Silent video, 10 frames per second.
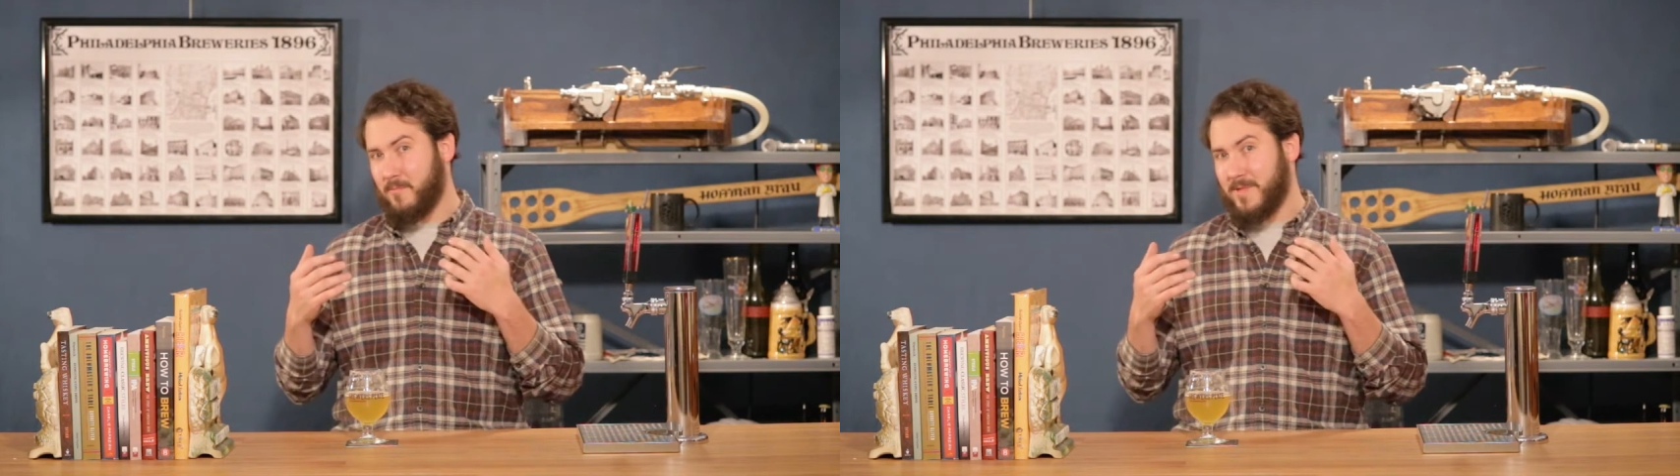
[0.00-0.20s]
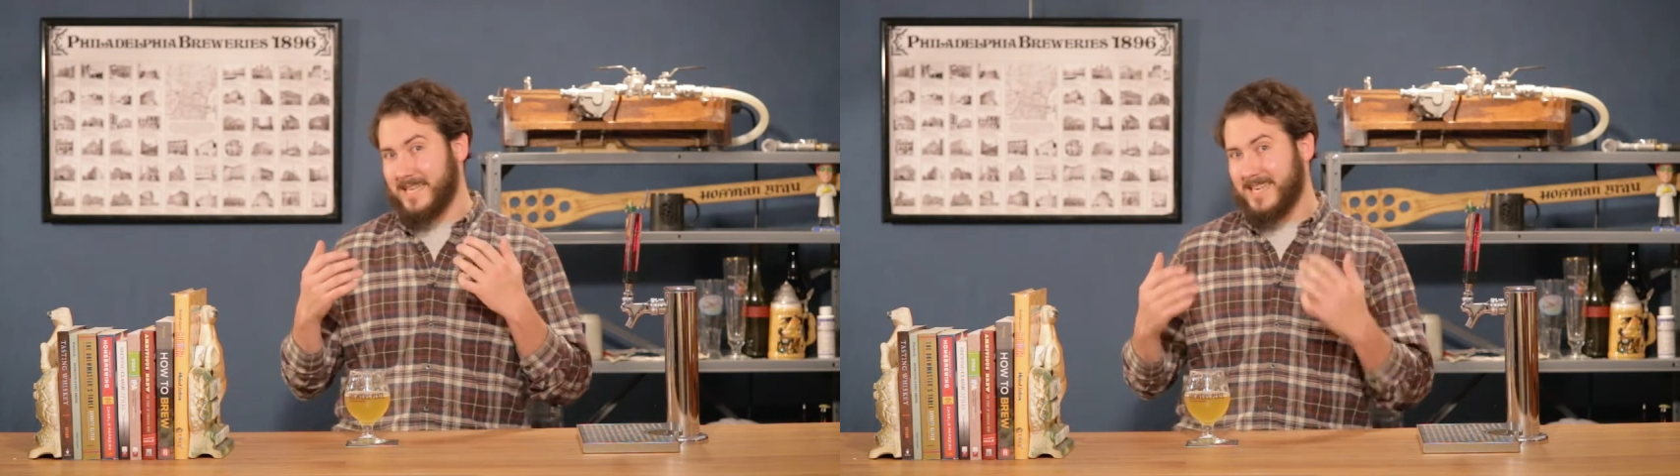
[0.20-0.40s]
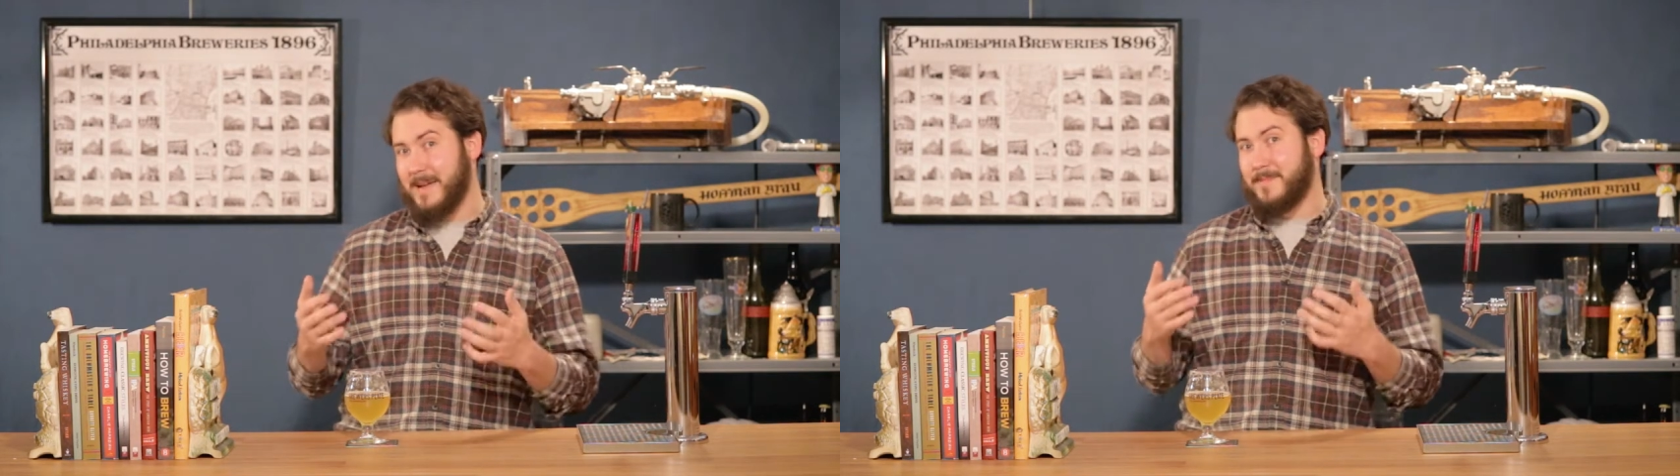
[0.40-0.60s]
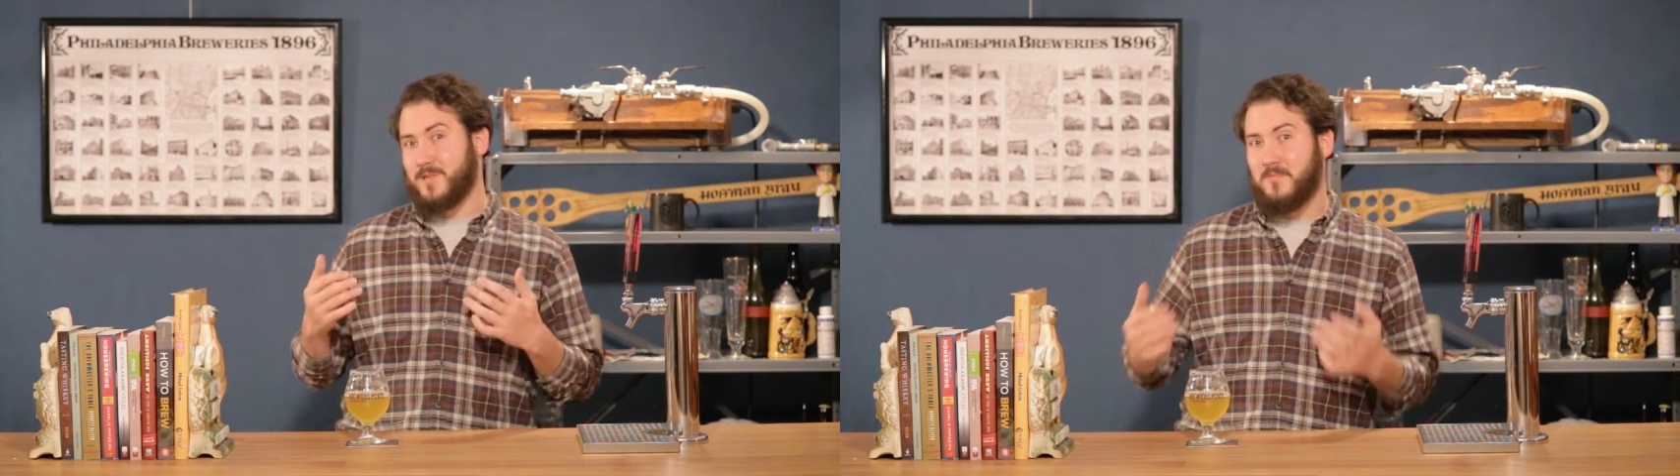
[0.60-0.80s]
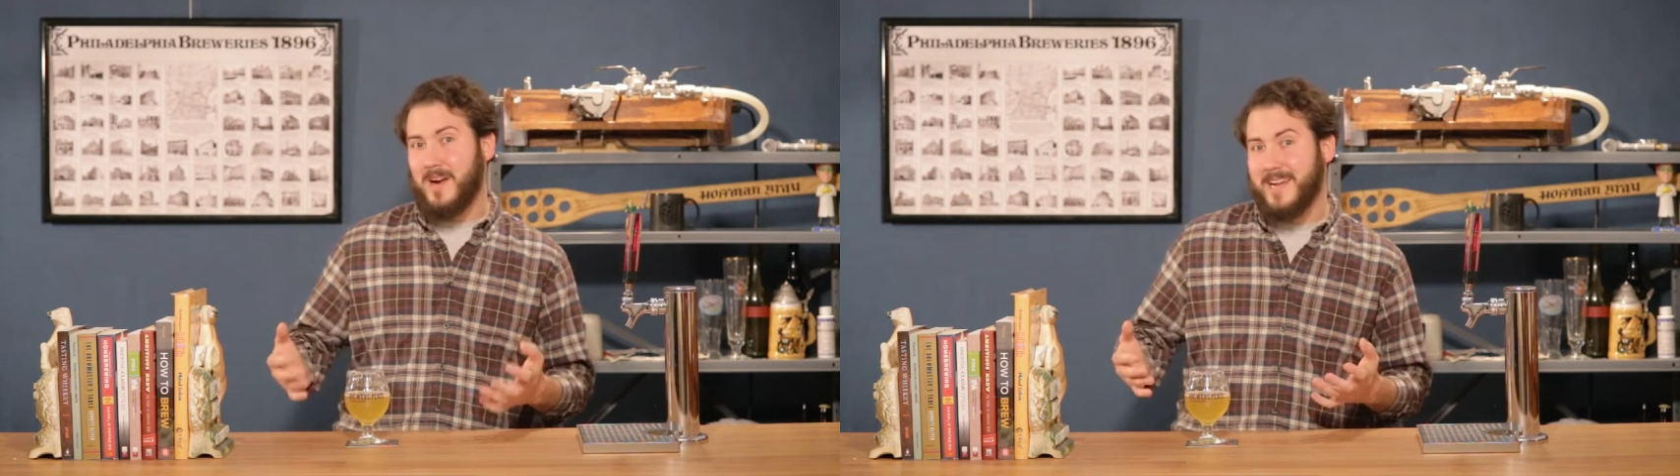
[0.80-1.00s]
that time
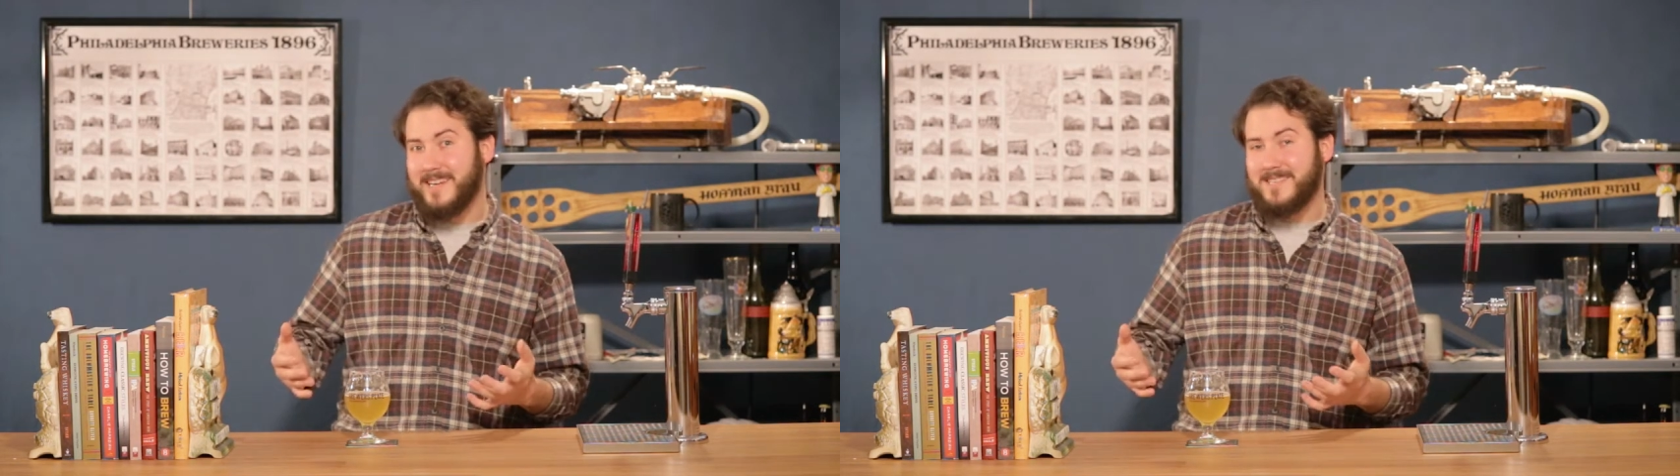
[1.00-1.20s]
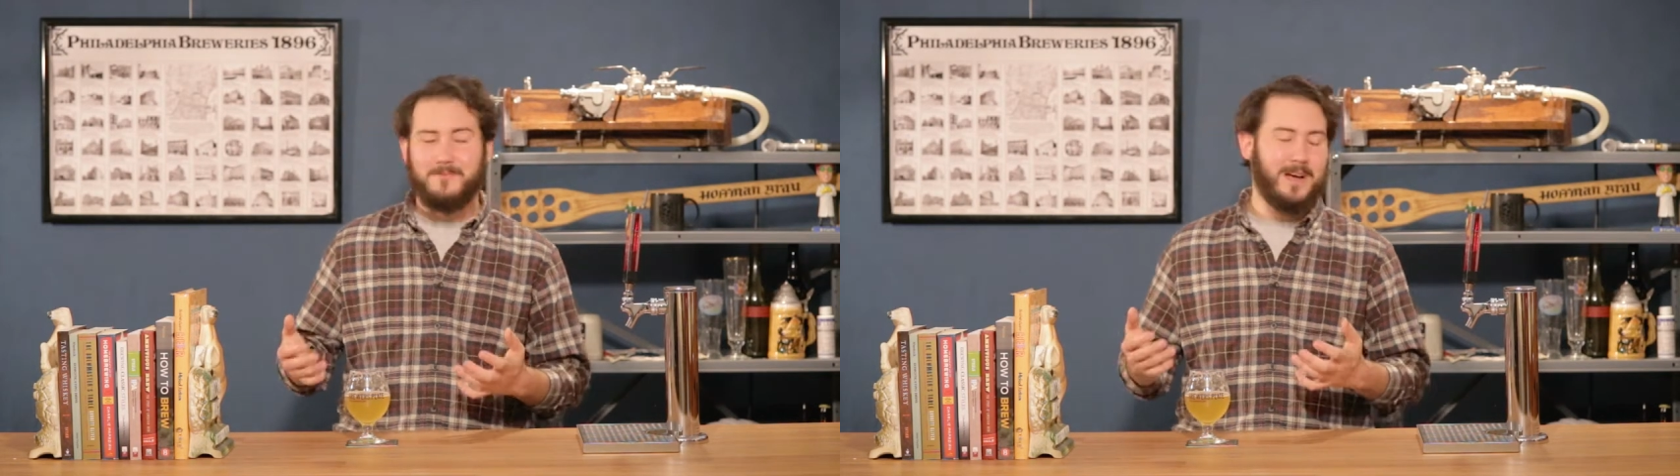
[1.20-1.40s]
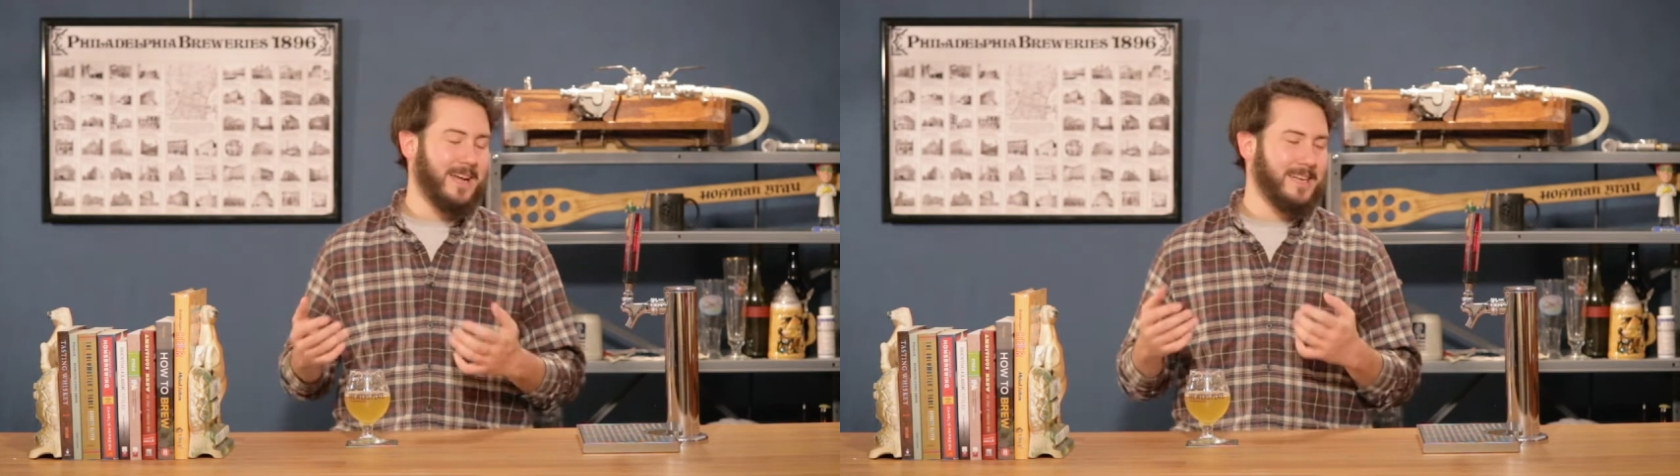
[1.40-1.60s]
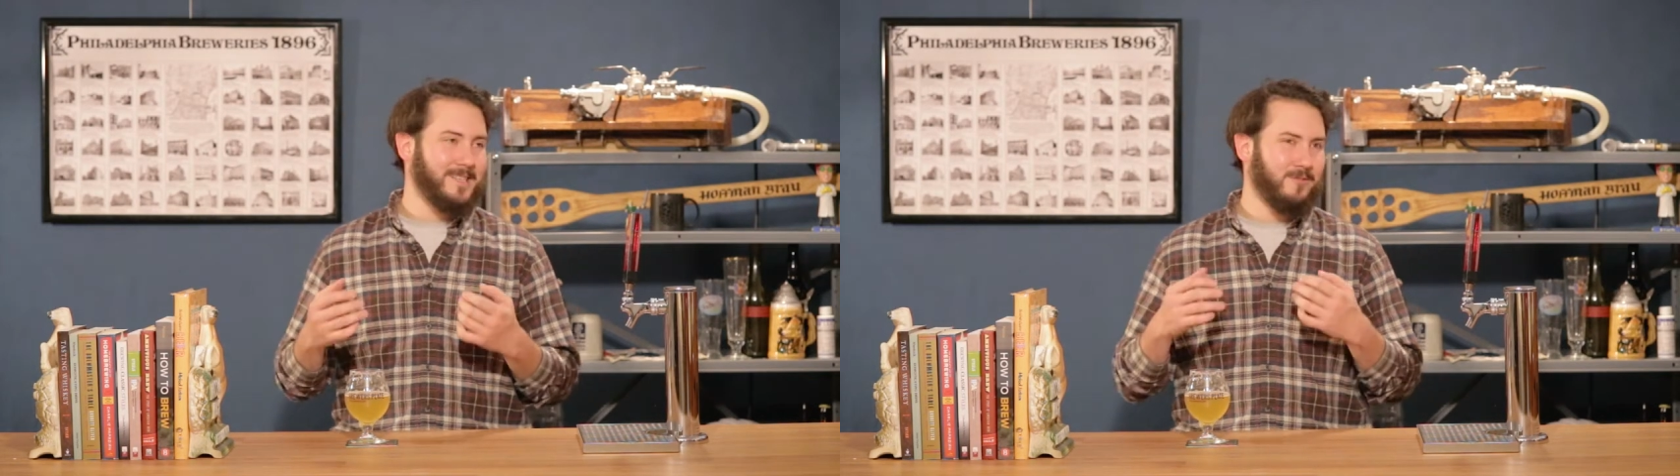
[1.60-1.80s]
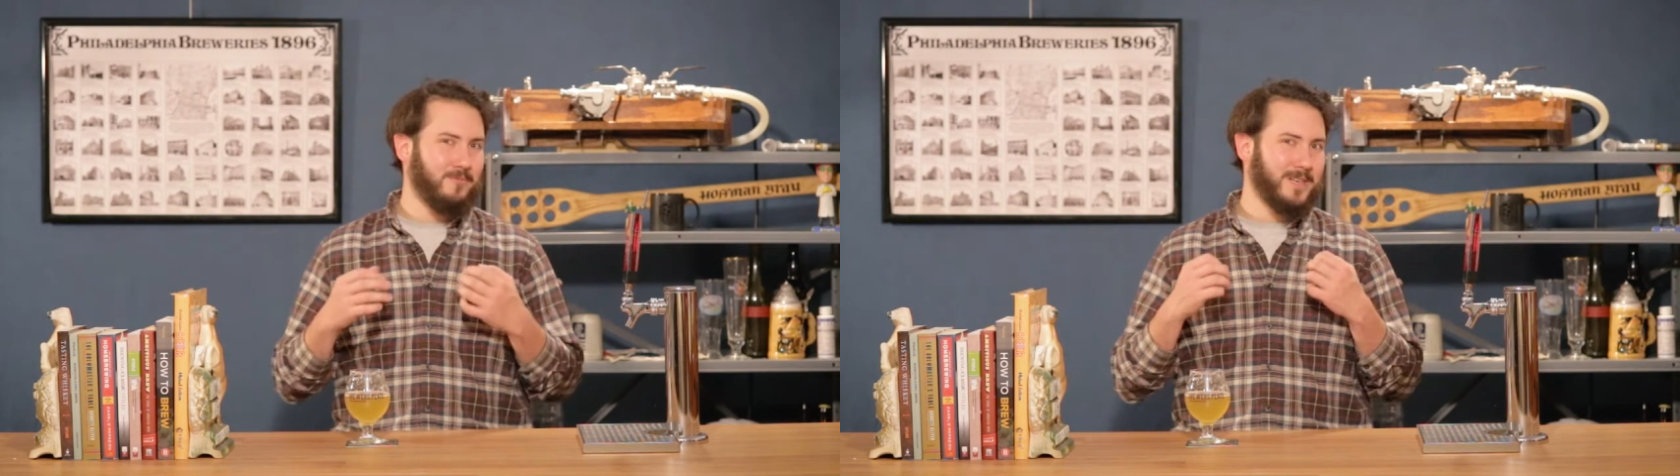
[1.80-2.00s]
is right when I
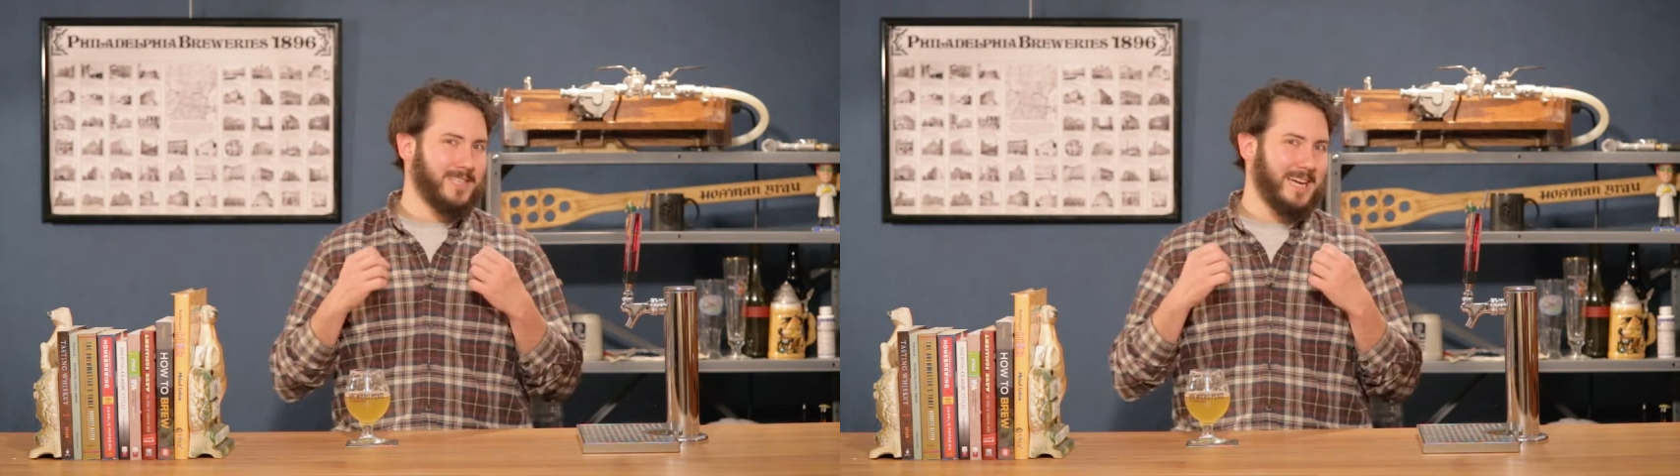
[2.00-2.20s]
don't want